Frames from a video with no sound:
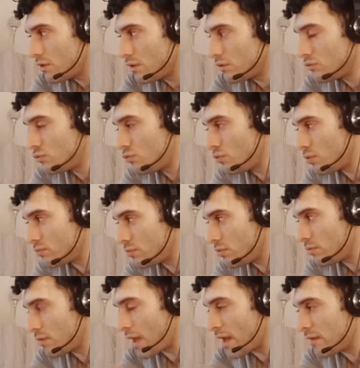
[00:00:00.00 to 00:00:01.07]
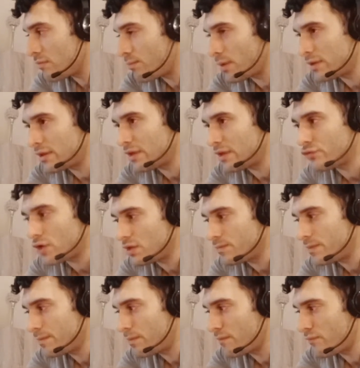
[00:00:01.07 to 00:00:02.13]
but the Israeli
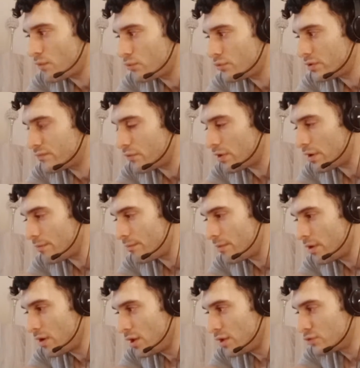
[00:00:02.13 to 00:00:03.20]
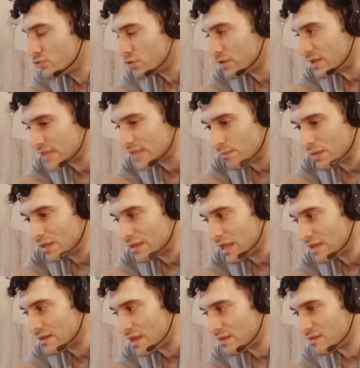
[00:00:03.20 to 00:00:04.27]
people voted for him. So does that mean
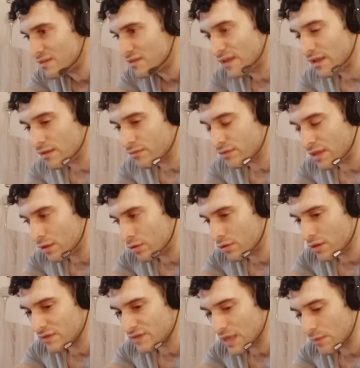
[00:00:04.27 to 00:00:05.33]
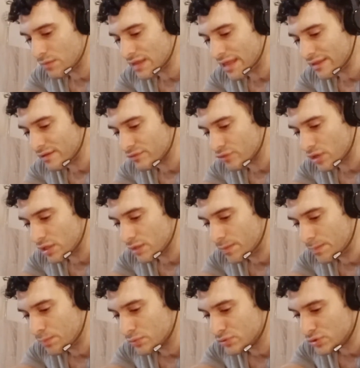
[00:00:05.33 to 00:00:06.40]
that Israeli
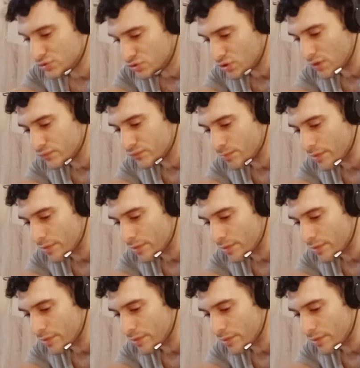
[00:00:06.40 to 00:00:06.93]
people deserve to be